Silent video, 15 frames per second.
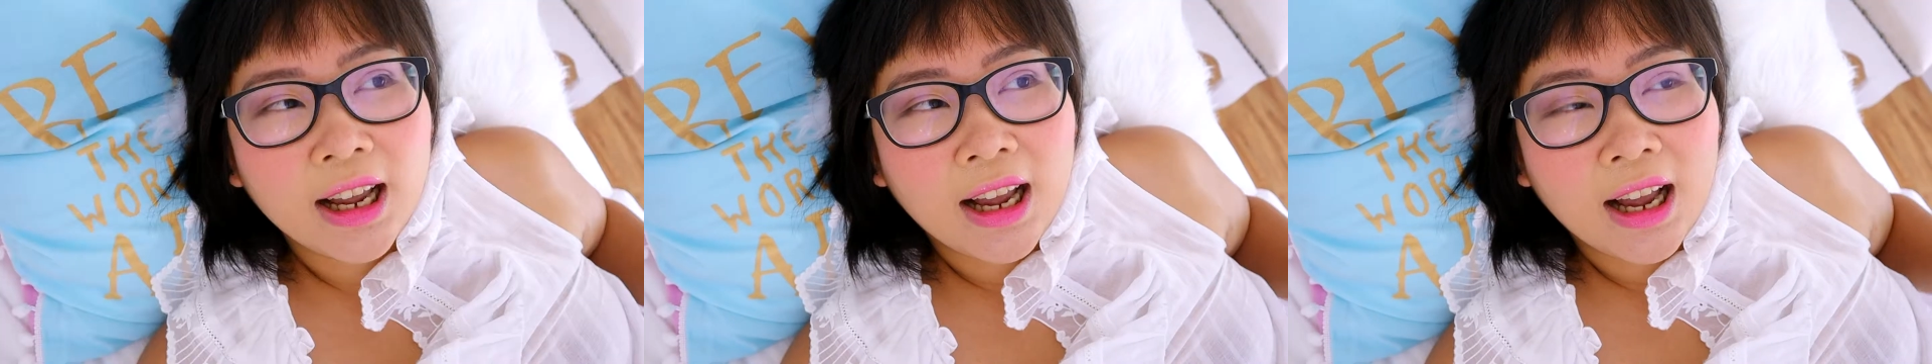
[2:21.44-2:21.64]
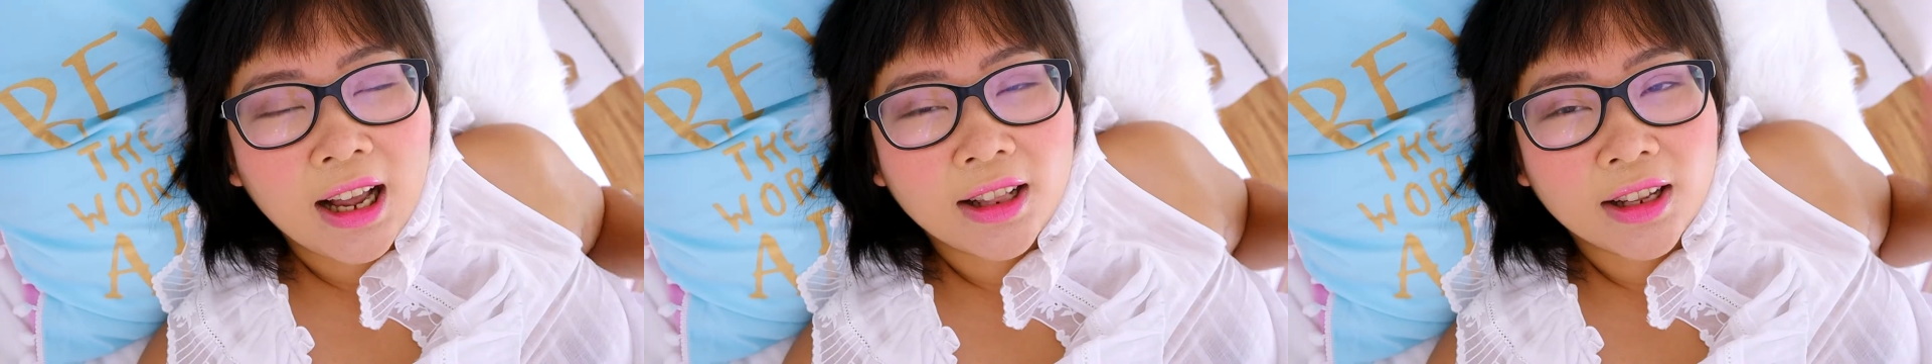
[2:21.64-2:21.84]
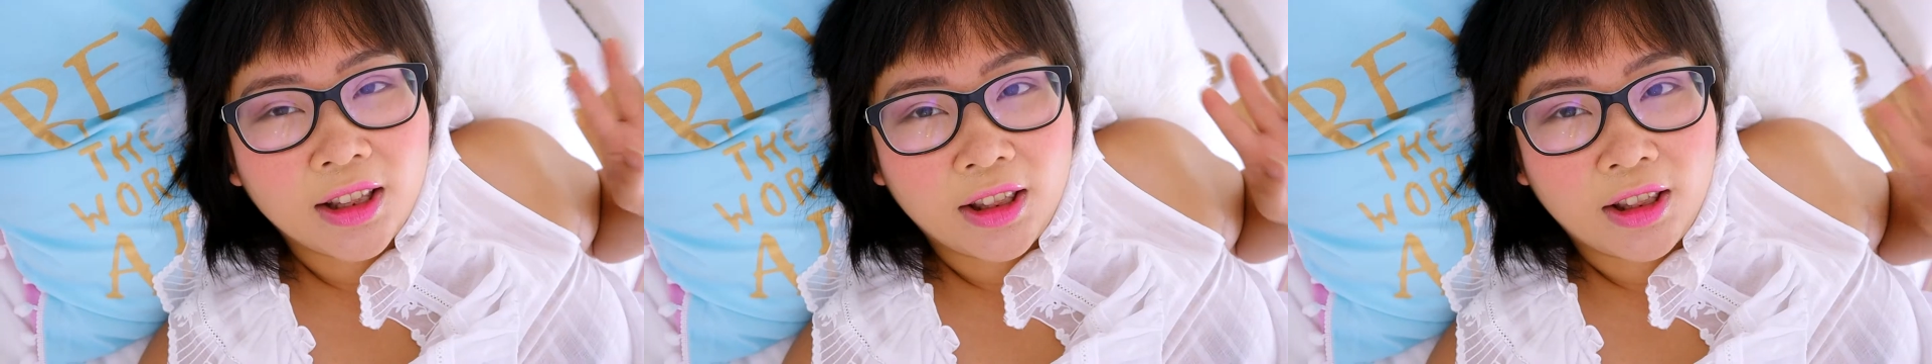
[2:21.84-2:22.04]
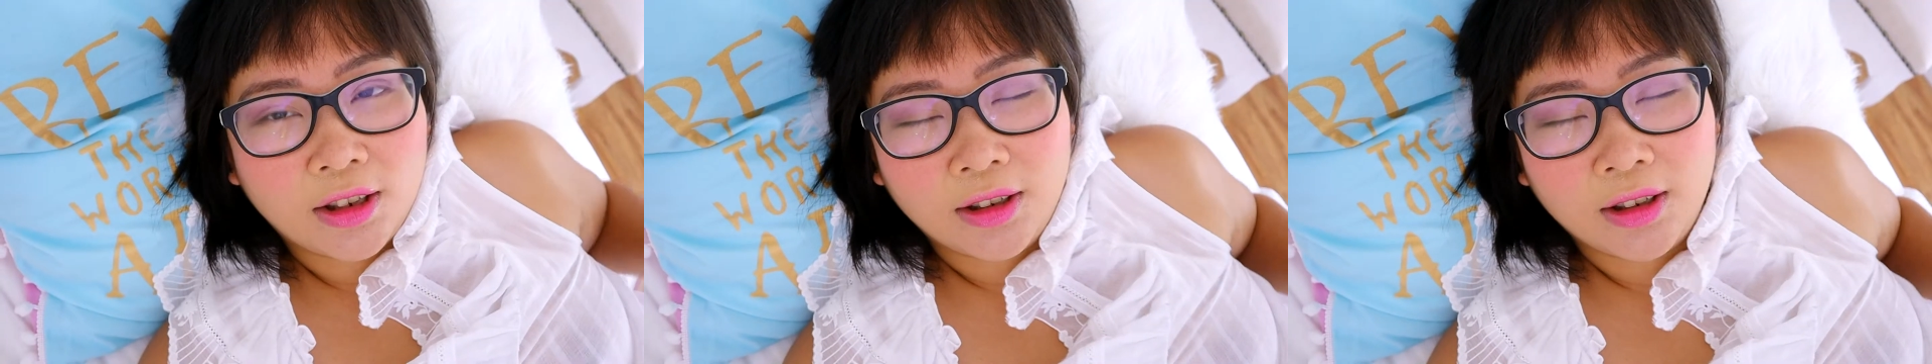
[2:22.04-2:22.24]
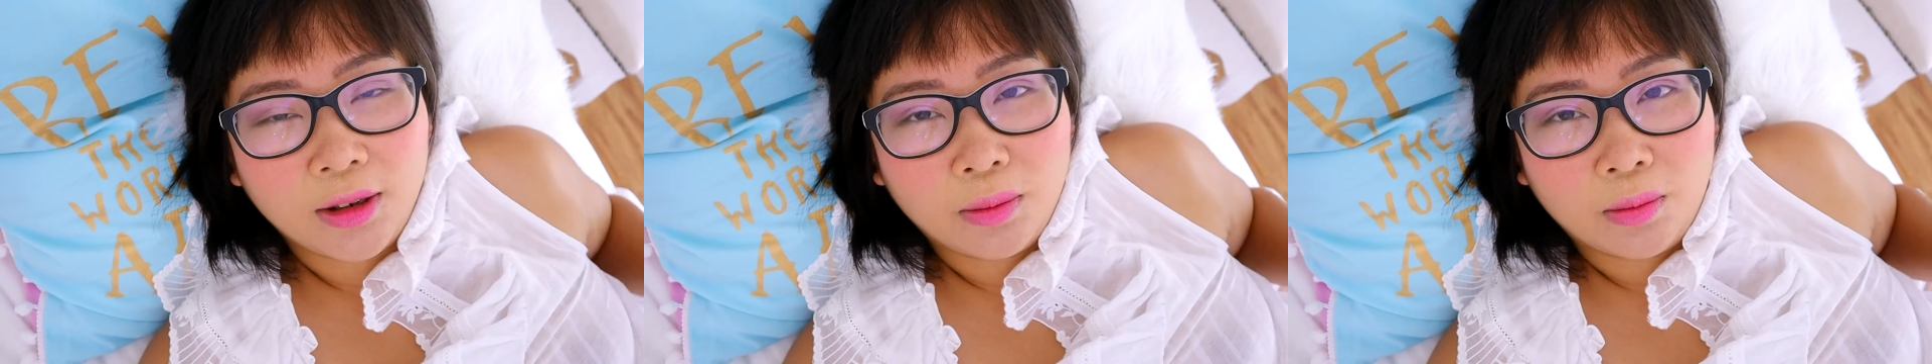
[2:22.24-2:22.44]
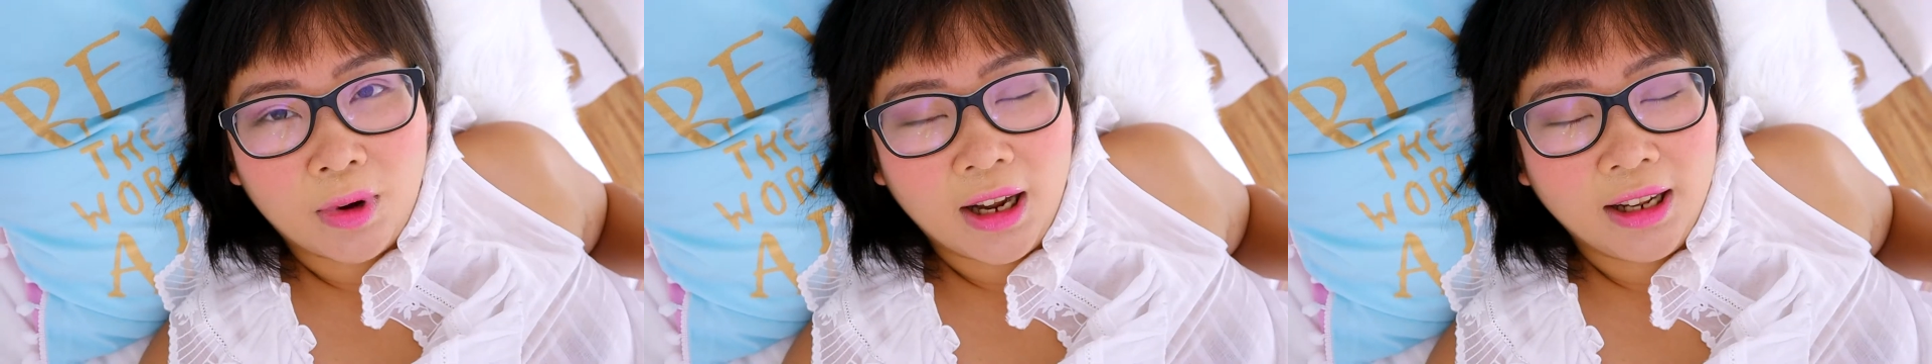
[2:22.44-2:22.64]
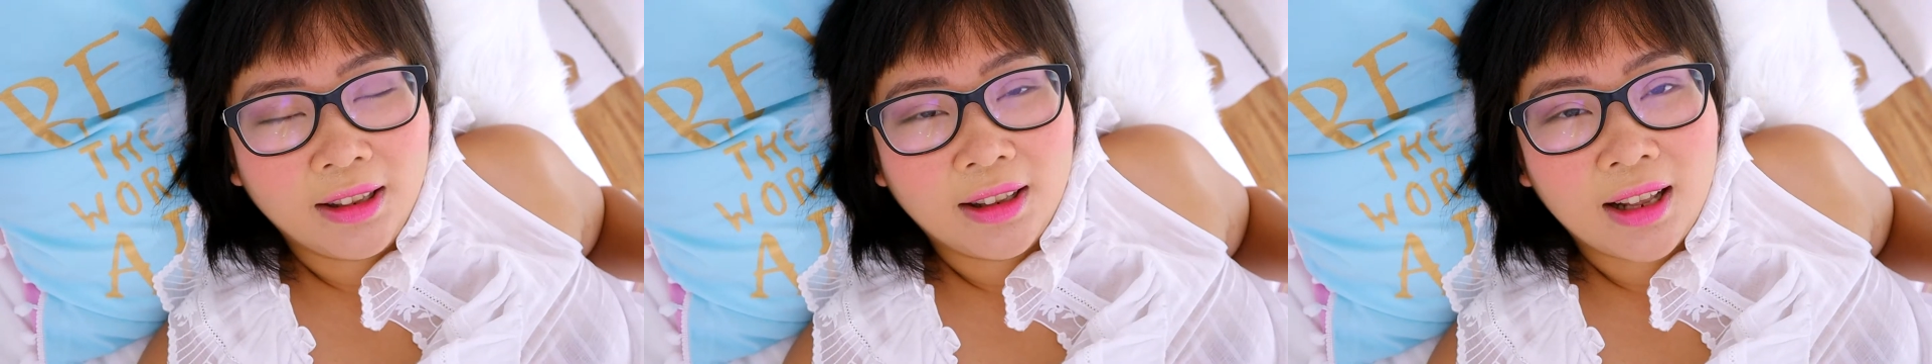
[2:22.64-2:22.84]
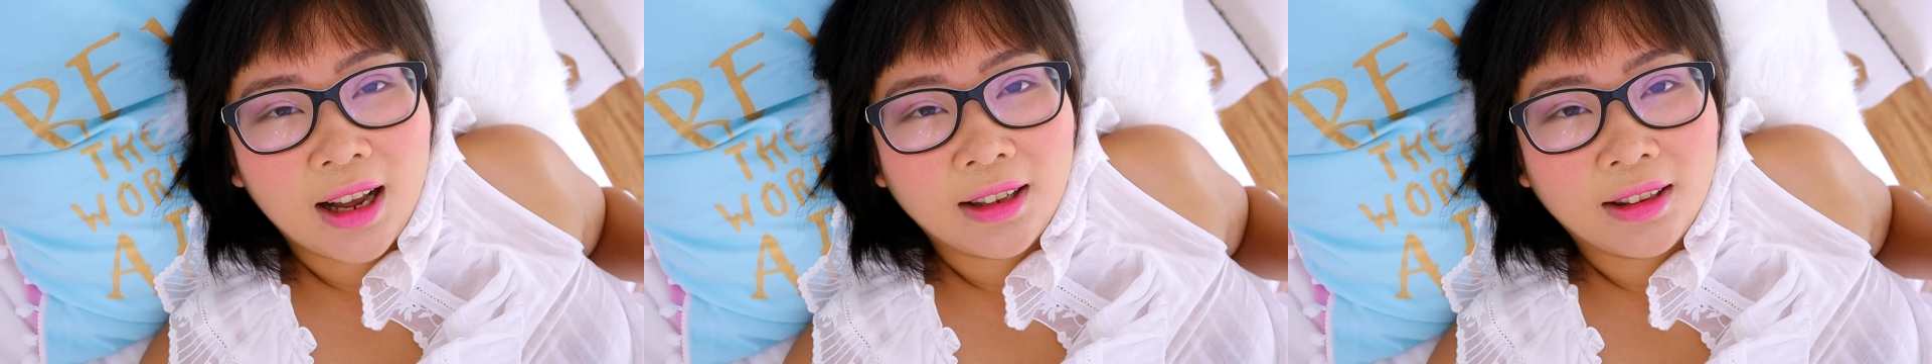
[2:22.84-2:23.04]
And the third one
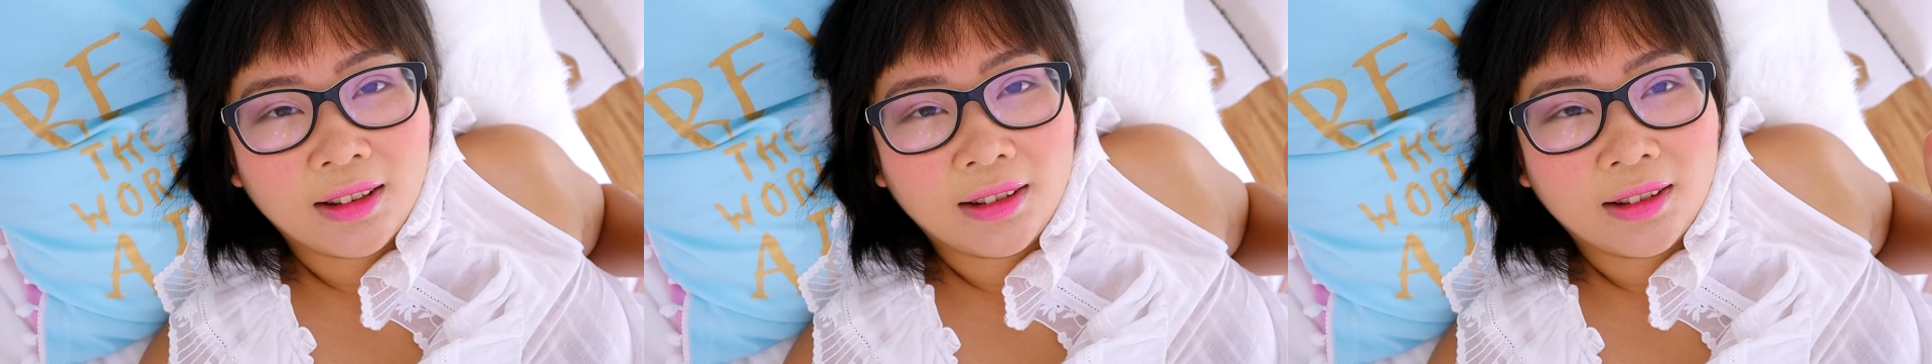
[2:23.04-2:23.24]
that